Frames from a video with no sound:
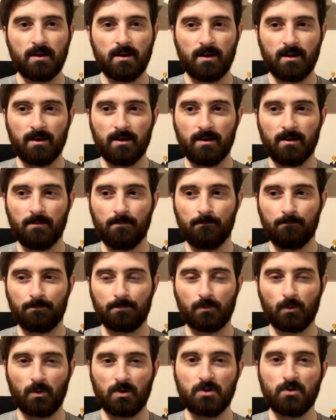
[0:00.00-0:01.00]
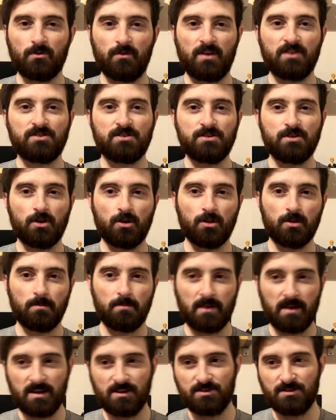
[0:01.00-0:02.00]
When you eventually turn the
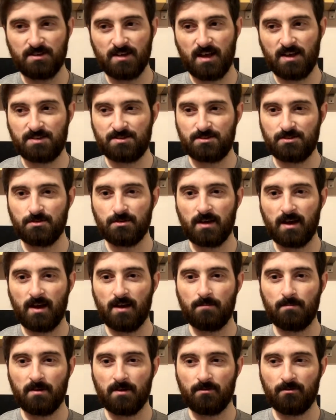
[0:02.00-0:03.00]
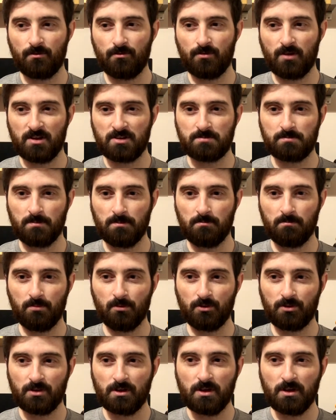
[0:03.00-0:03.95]
page, yes, you get a bit of a respite, but